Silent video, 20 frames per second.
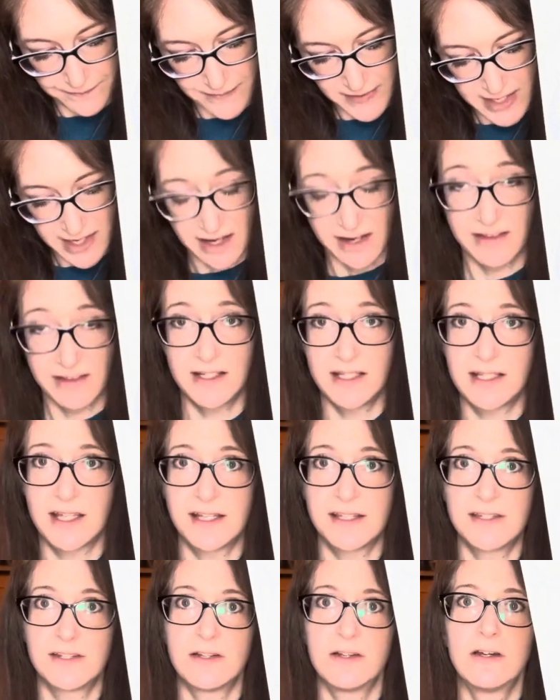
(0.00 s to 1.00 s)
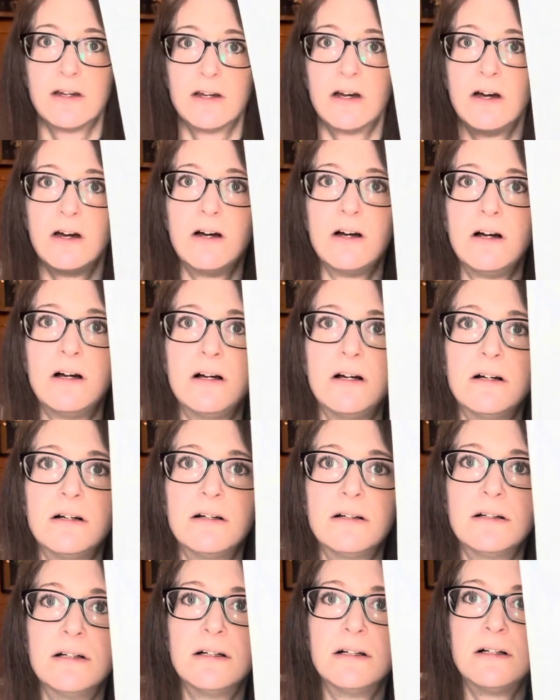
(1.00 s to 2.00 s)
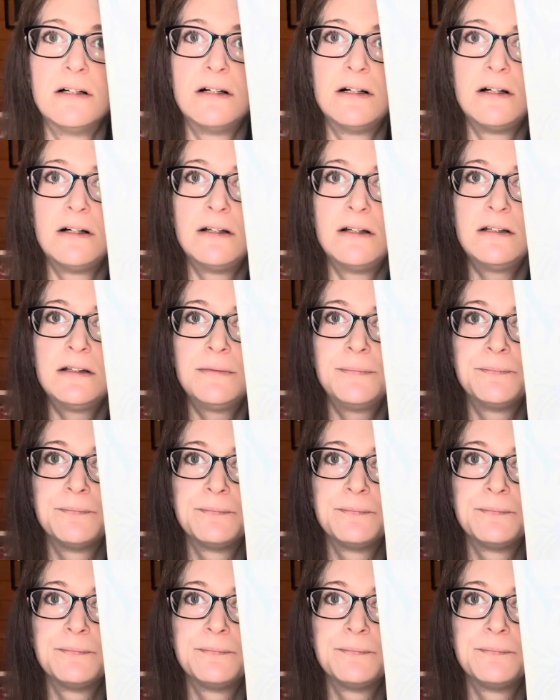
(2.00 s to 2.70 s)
yeah, I think that's all.